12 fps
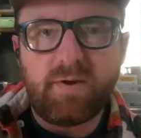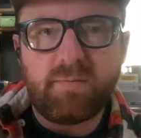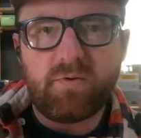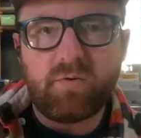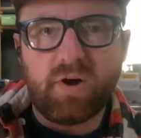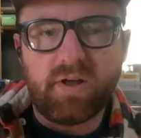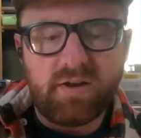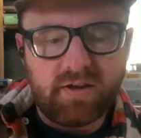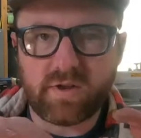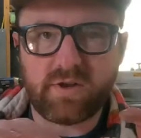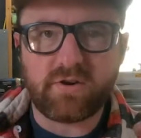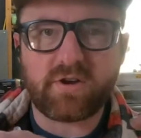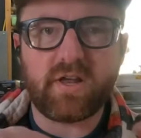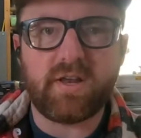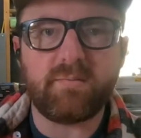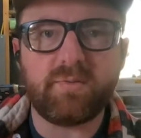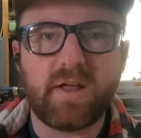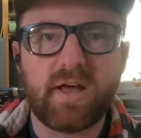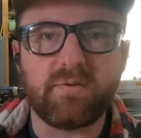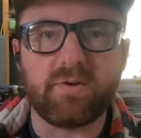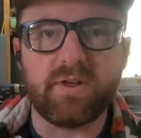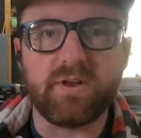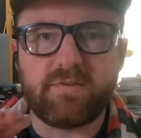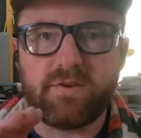number 1, when you're cutting
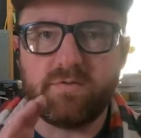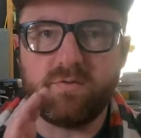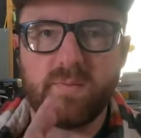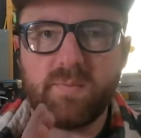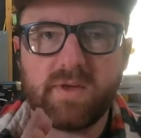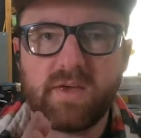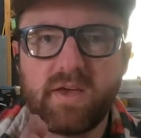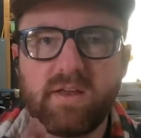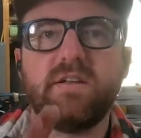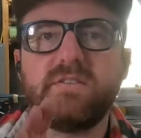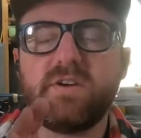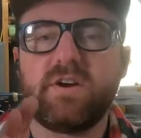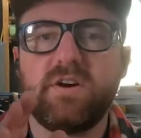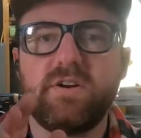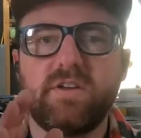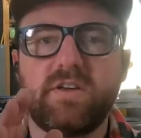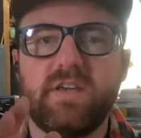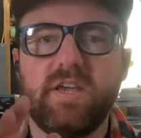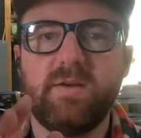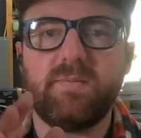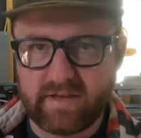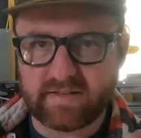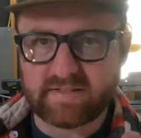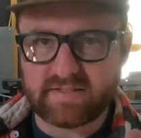plywood, if you're ripping it, it's hard to keep
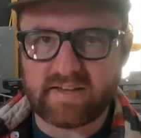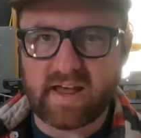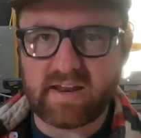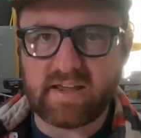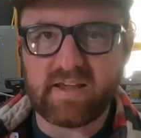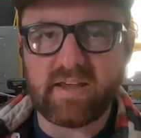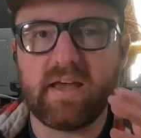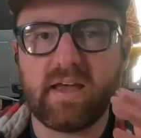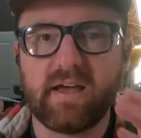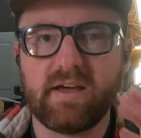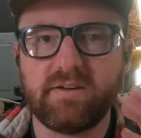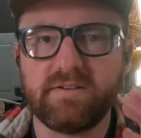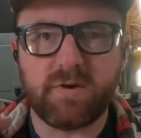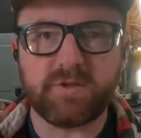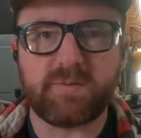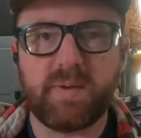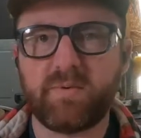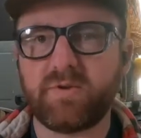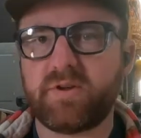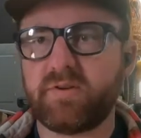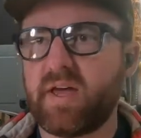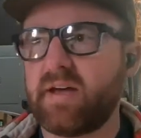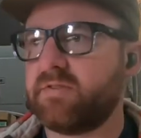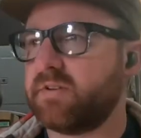it steady, and most people
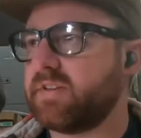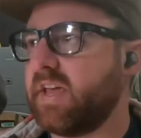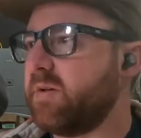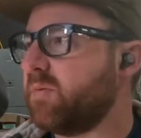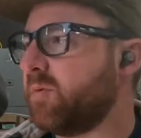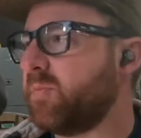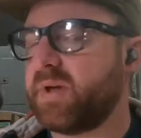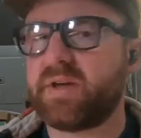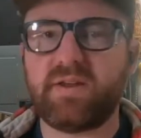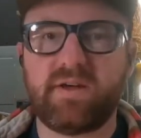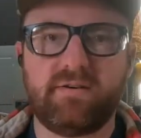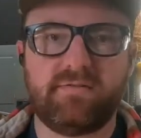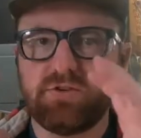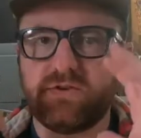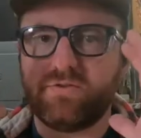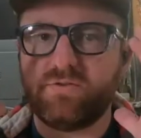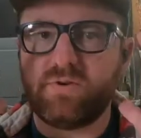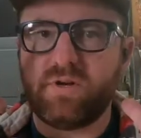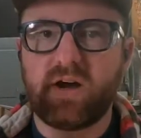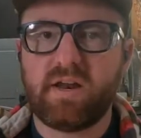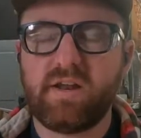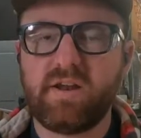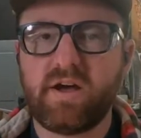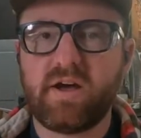don't have a table big enough to
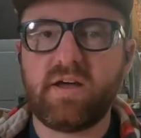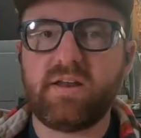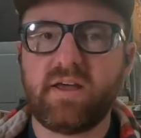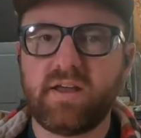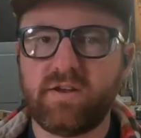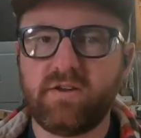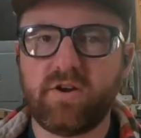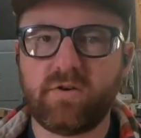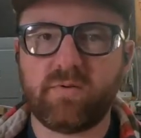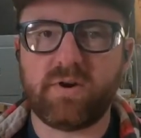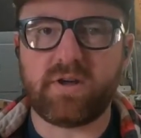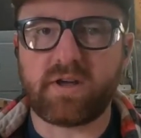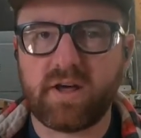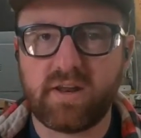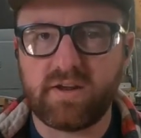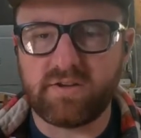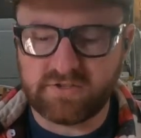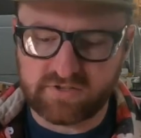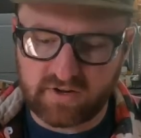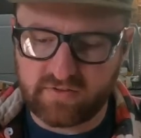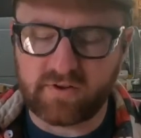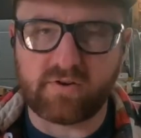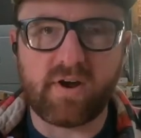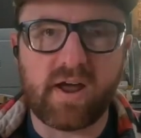cut it on, and you don't want to cut it just on
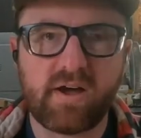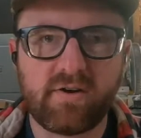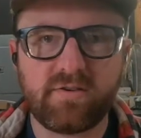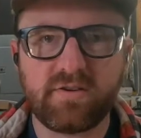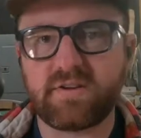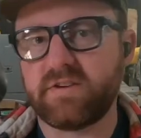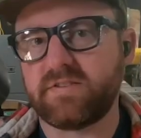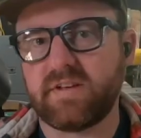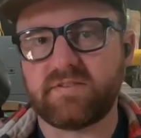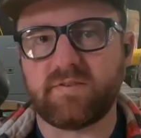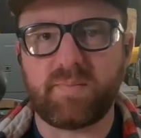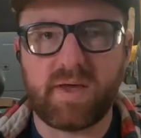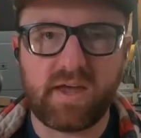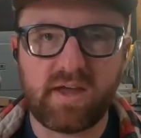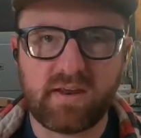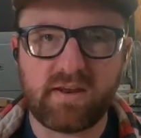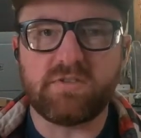the ground because that's a pain.